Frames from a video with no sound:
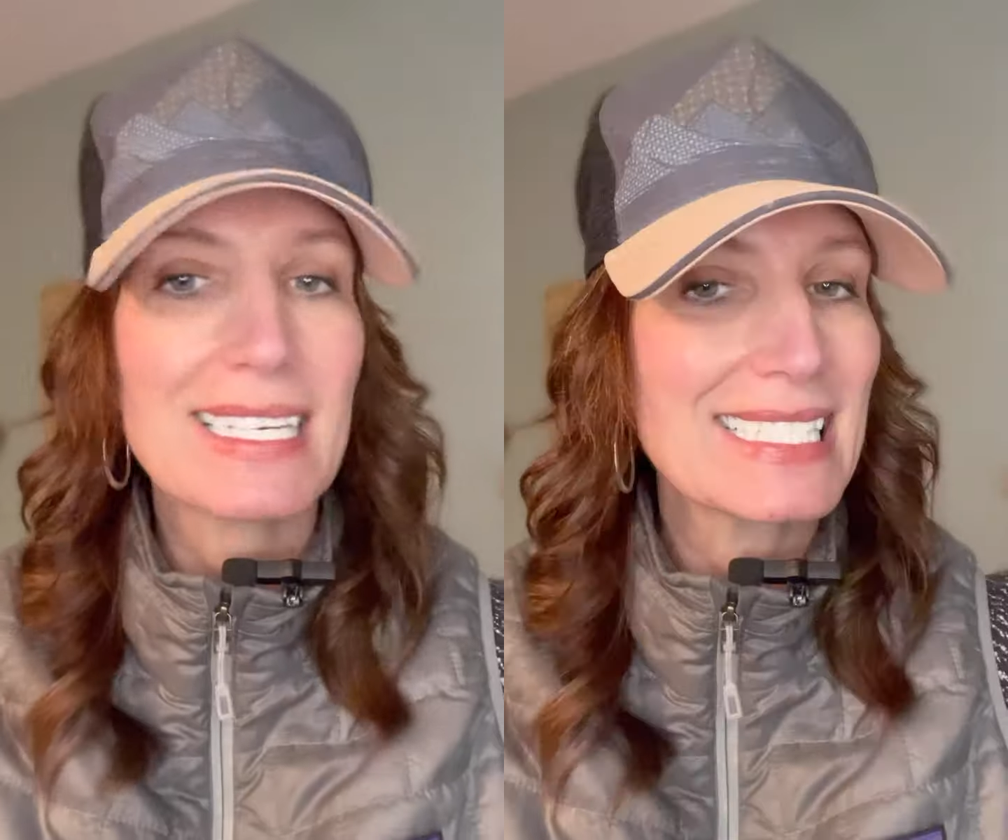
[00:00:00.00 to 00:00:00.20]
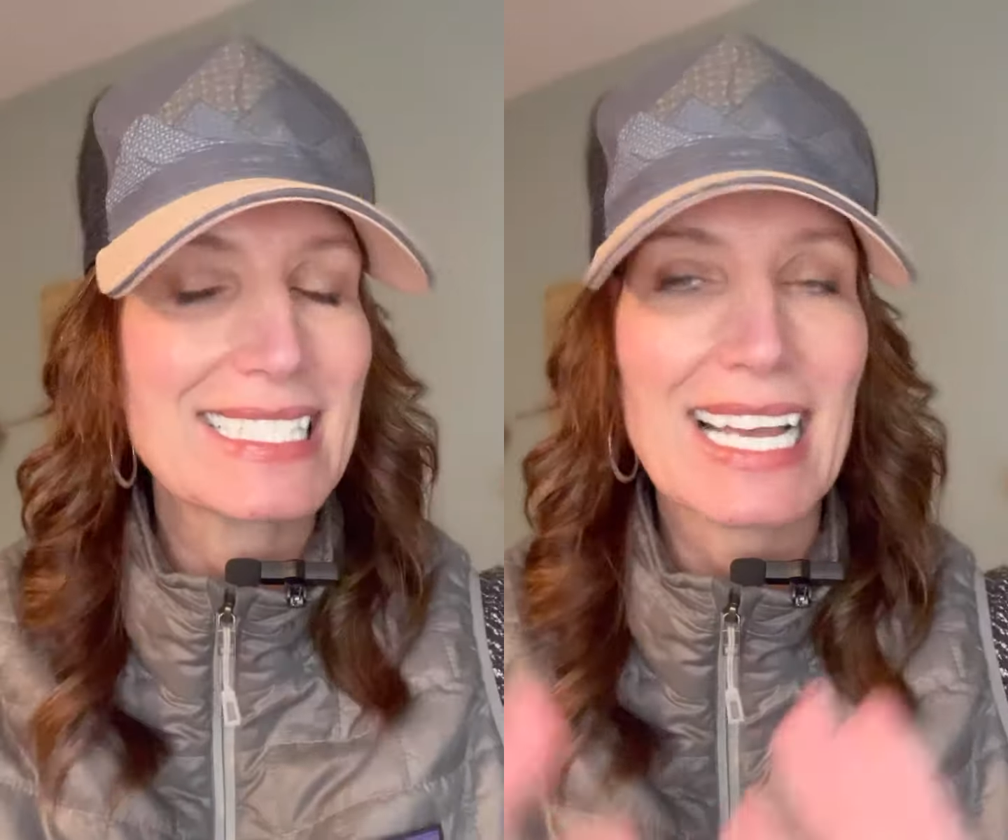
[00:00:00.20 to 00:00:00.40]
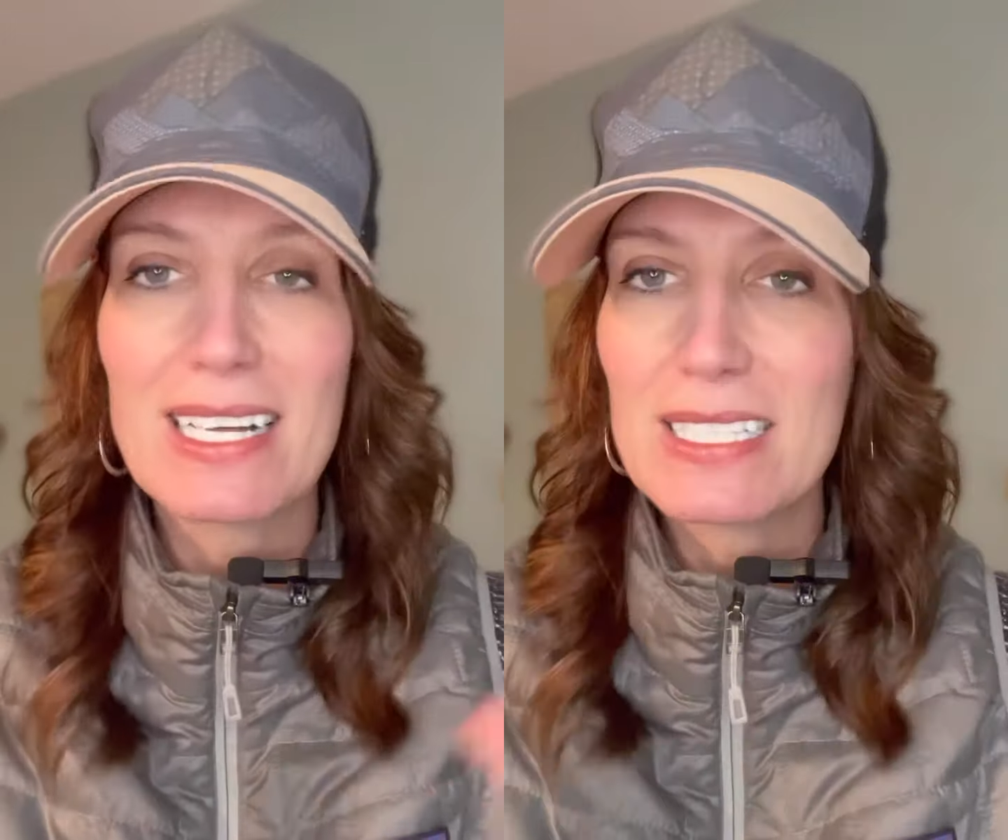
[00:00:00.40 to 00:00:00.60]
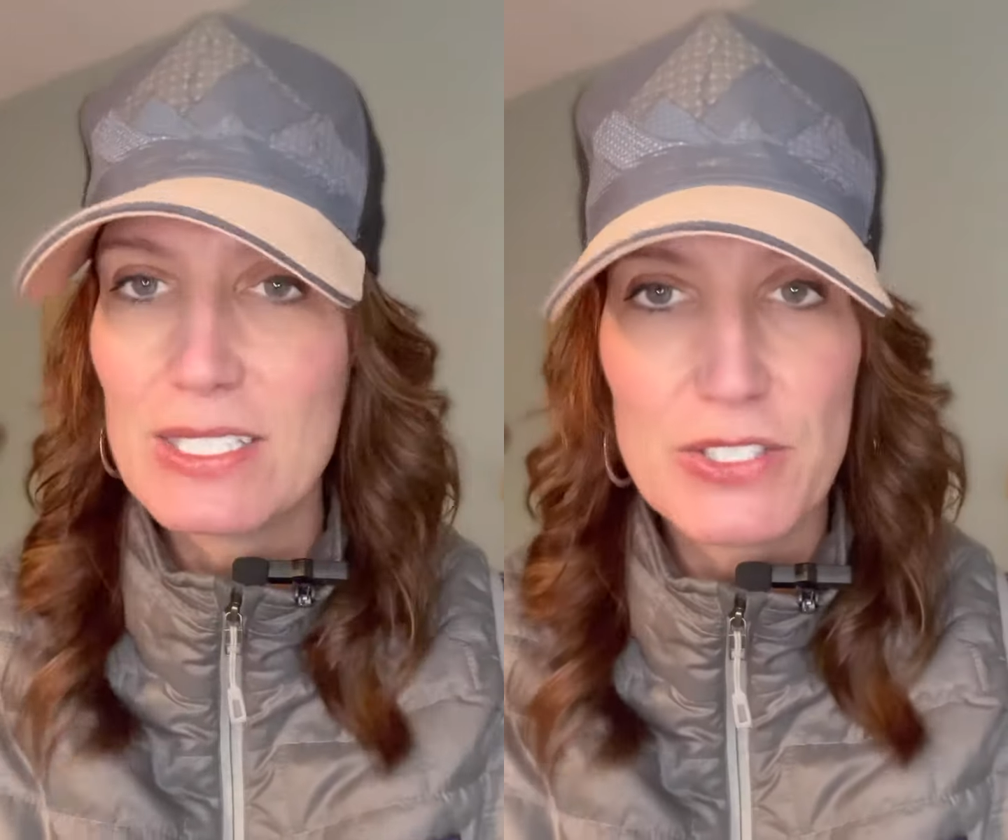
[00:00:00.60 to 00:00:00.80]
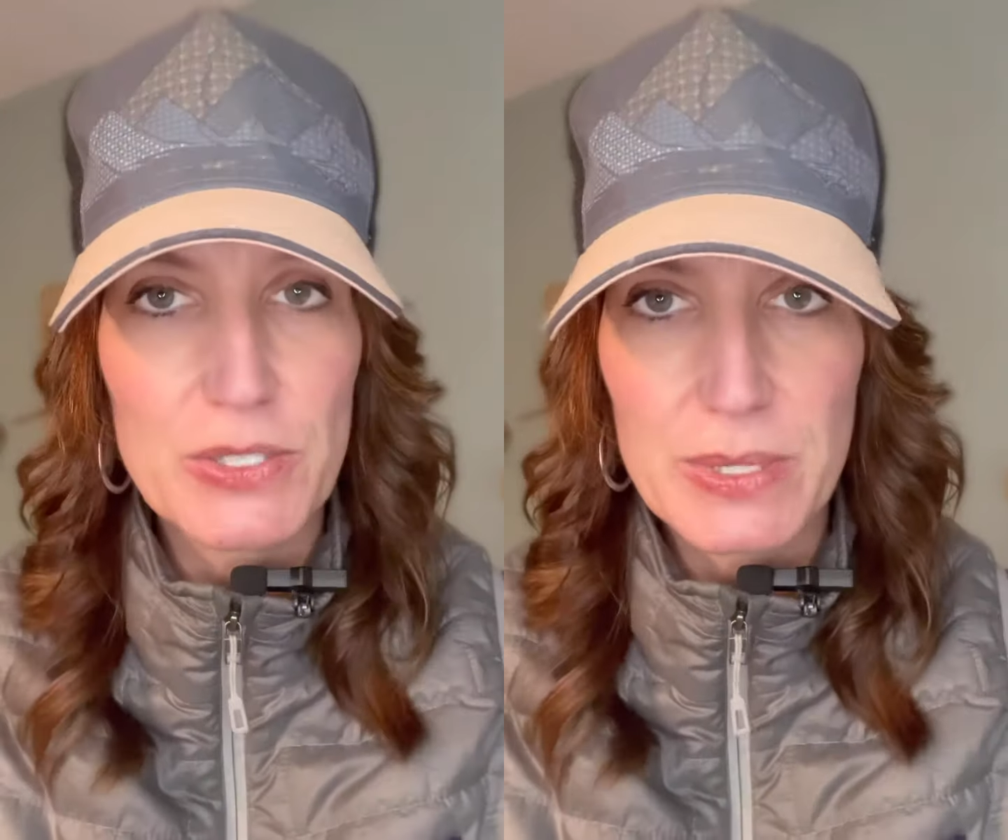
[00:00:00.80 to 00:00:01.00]
exactly
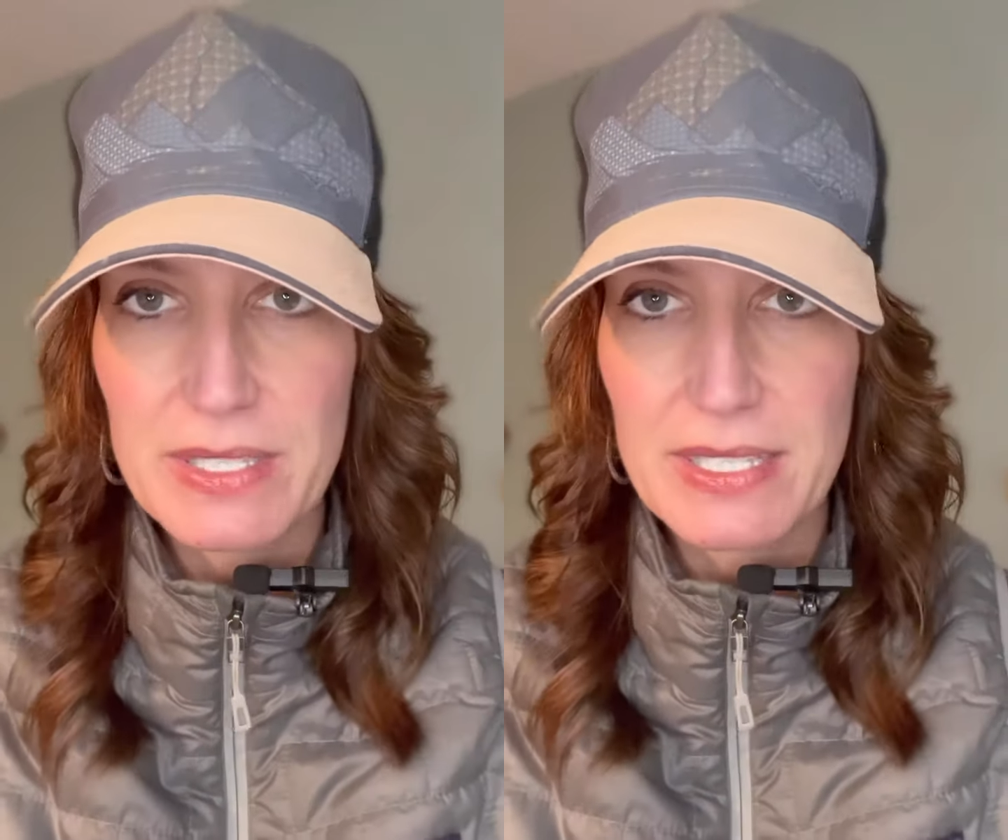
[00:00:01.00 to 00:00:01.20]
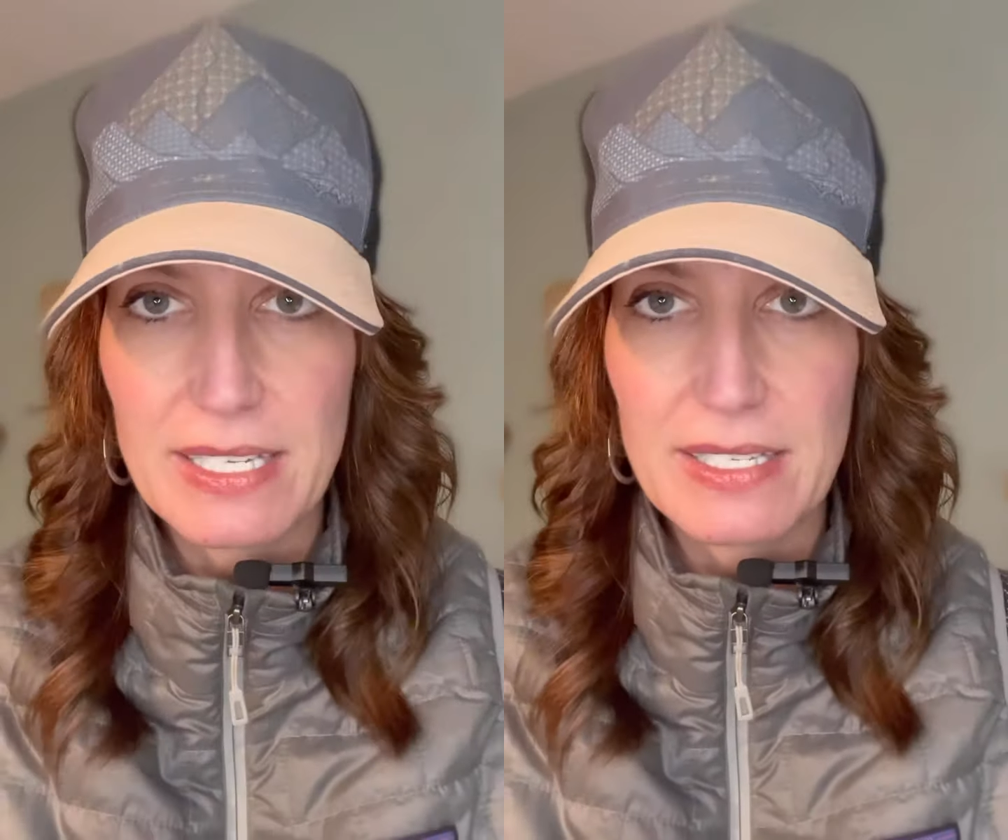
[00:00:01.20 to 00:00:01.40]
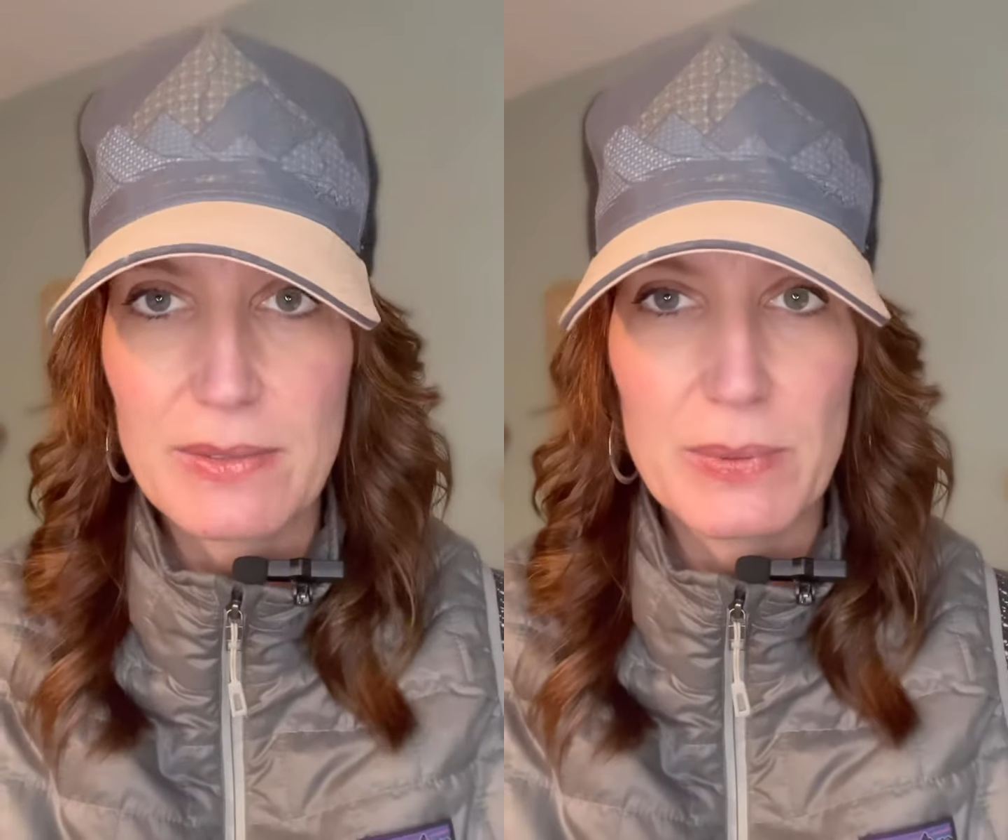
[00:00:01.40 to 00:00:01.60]
as you would think